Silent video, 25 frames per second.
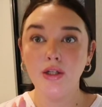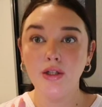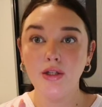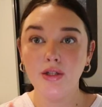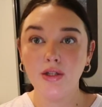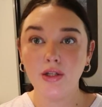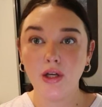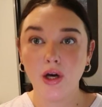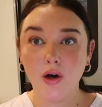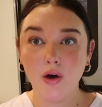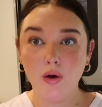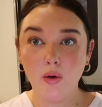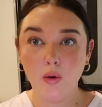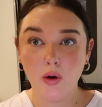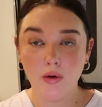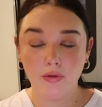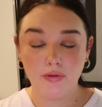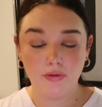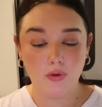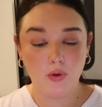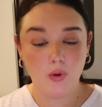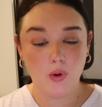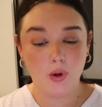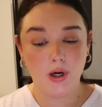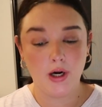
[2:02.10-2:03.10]
So
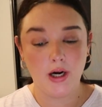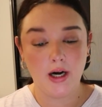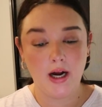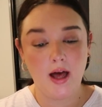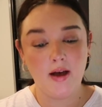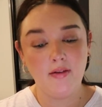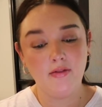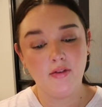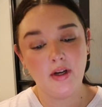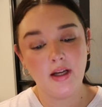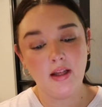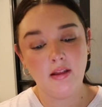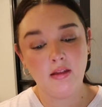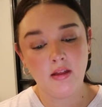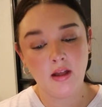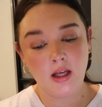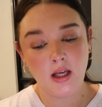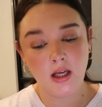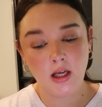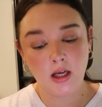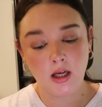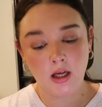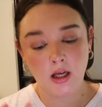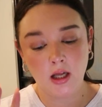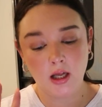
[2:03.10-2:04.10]
for
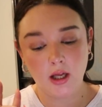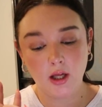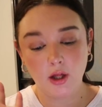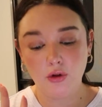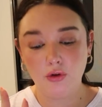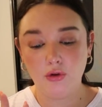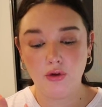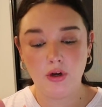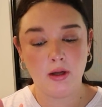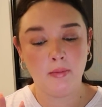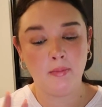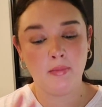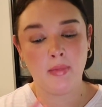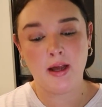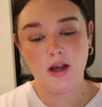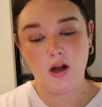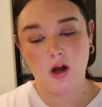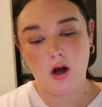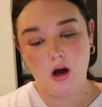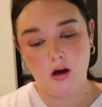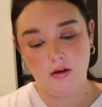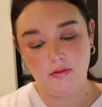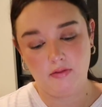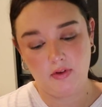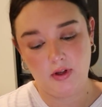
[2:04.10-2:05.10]
everything, including my
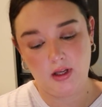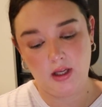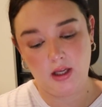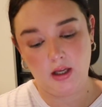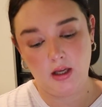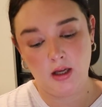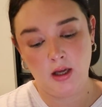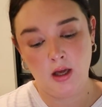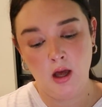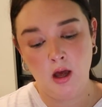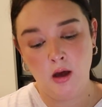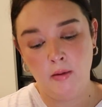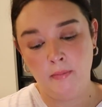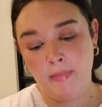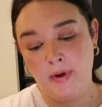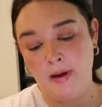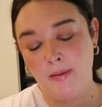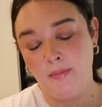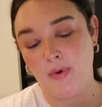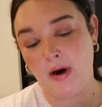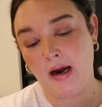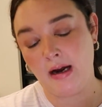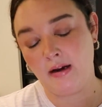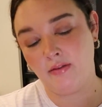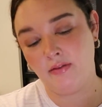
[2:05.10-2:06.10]
coffee,
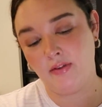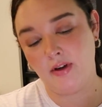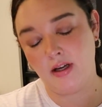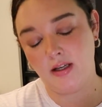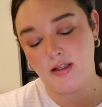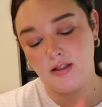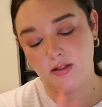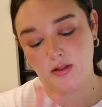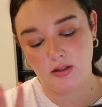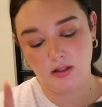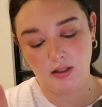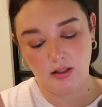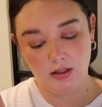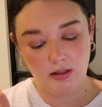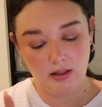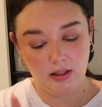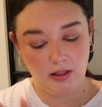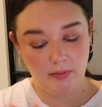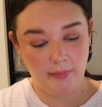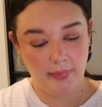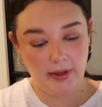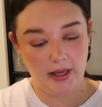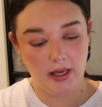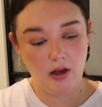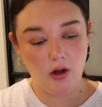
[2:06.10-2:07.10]
my breakfast,
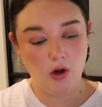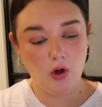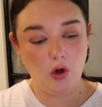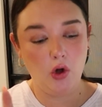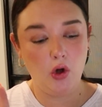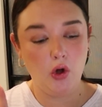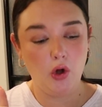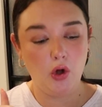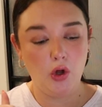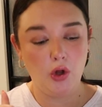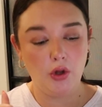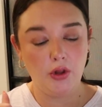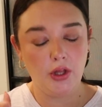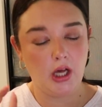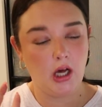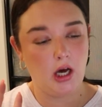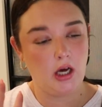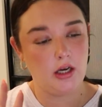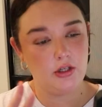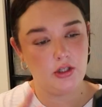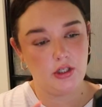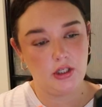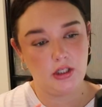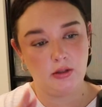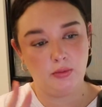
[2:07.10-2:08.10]
the bagel, the
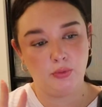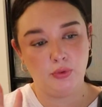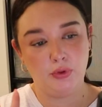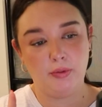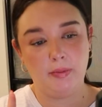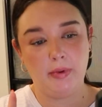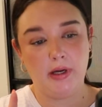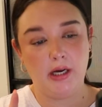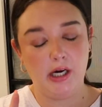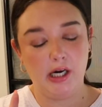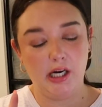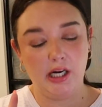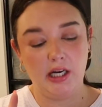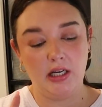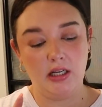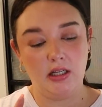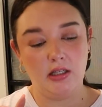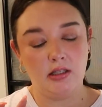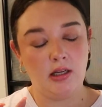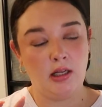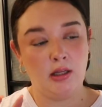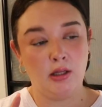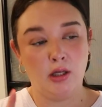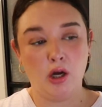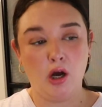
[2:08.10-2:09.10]
cottage cheese and
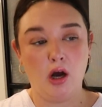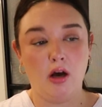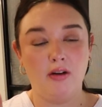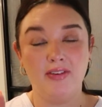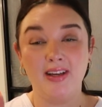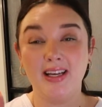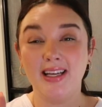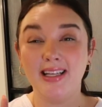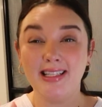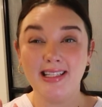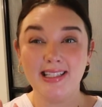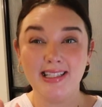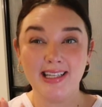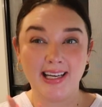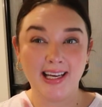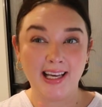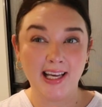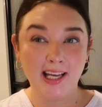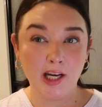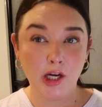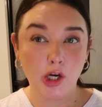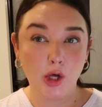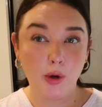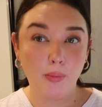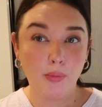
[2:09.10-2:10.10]
blueberries, and the coffee is
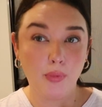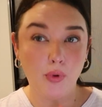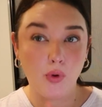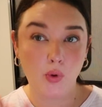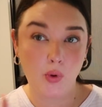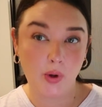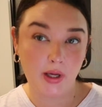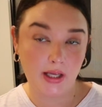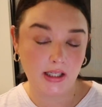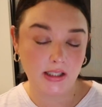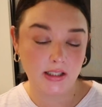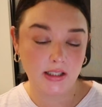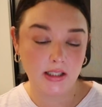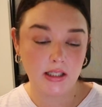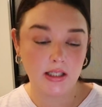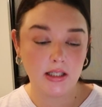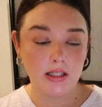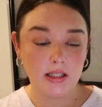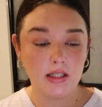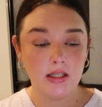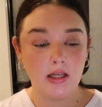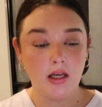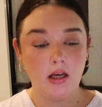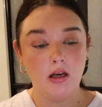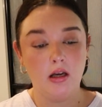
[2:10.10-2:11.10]
10
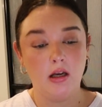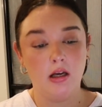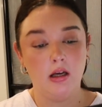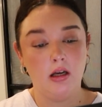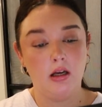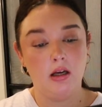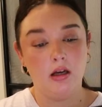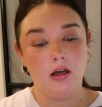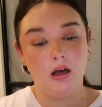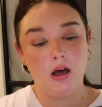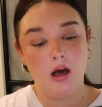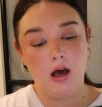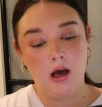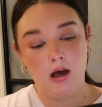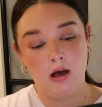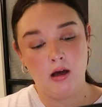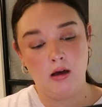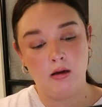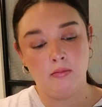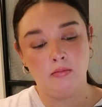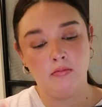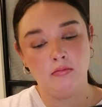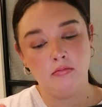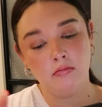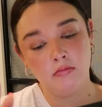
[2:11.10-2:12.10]
points.
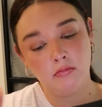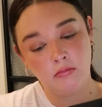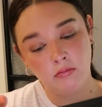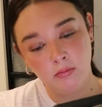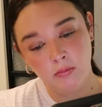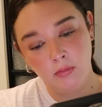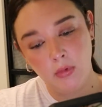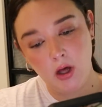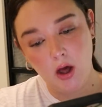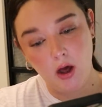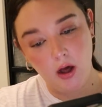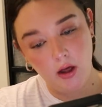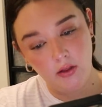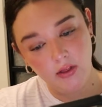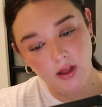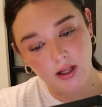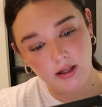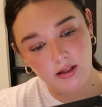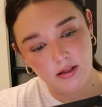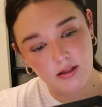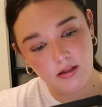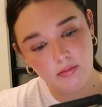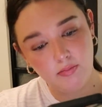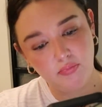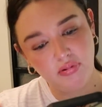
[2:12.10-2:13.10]
Um,
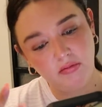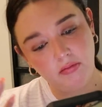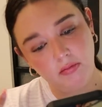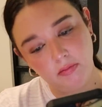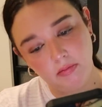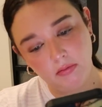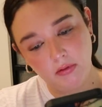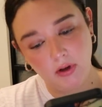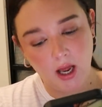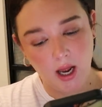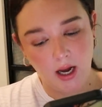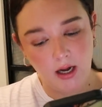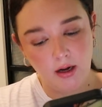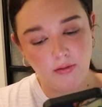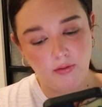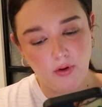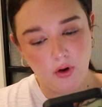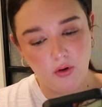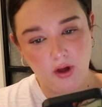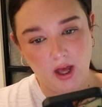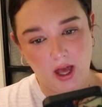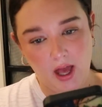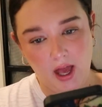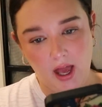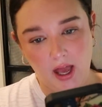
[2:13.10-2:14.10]
that's kind of
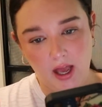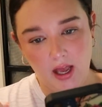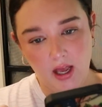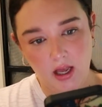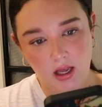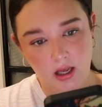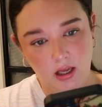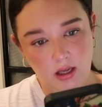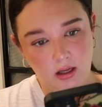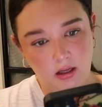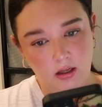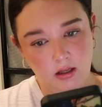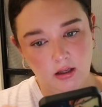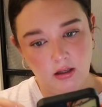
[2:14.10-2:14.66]
okay.